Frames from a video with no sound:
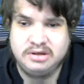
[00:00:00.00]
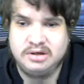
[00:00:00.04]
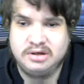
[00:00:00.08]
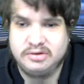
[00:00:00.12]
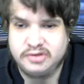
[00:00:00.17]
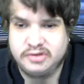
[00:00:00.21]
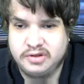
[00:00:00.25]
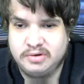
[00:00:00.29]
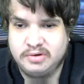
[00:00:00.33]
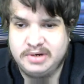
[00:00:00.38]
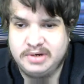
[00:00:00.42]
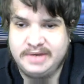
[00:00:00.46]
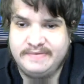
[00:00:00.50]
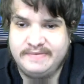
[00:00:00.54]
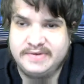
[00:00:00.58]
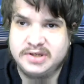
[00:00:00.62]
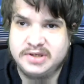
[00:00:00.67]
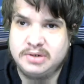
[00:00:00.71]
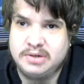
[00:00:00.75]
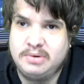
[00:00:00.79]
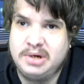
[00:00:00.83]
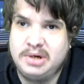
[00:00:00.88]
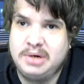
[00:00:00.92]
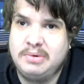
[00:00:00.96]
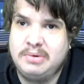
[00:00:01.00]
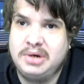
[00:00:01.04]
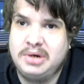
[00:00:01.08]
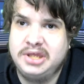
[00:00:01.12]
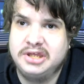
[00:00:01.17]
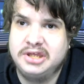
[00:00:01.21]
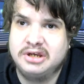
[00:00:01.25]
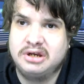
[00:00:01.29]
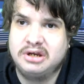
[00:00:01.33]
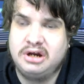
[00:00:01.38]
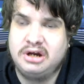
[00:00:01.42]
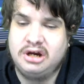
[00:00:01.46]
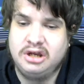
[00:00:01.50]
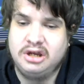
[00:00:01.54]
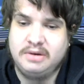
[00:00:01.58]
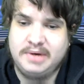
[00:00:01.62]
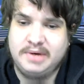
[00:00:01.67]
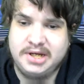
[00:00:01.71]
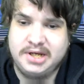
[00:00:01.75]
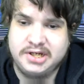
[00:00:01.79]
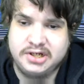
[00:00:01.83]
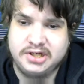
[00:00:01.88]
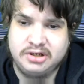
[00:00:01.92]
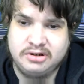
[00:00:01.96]
doing ever so well under Carlo
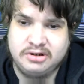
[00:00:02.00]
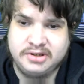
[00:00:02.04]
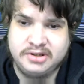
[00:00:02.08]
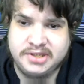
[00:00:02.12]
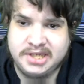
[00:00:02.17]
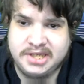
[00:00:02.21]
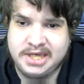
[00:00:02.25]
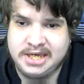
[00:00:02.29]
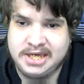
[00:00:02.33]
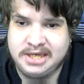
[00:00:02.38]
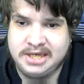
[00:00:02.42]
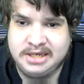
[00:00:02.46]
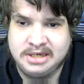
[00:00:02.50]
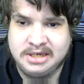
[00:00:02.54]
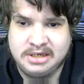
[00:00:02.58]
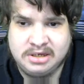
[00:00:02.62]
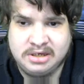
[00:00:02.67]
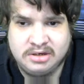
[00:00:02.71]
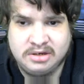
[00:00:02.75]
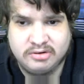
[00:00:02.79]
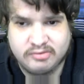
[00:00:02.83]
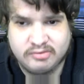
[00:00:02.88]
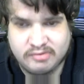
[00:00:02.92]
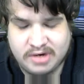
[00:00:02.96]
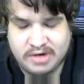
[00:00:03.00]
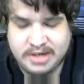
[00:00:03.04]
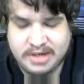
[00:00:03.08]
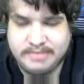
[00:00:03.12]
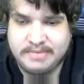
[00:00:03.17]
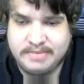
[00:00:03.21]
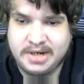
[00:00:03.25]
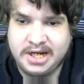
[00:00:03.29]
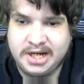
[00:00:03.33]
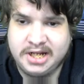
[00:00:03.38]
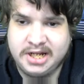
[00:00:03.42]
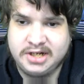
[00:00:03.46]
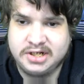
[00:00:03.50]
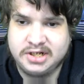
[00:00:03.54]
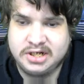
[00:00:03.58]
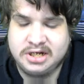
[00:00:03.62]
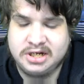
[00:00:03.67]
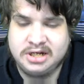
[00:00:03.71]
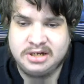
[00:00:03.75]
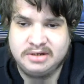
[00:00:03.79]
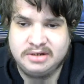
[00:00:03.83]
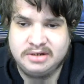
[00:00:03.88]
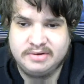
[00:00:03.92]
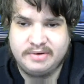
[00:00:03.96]
Ancelotti, great
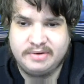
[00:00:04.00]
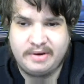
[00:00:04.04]
manager.